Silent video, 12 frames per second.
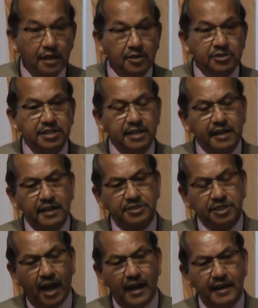You see,
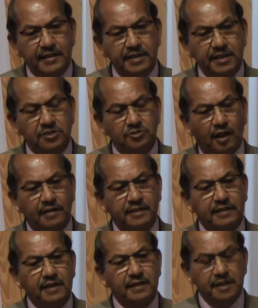Christianity is not
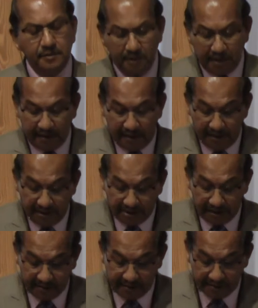an anemic
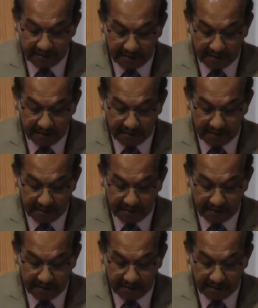religion.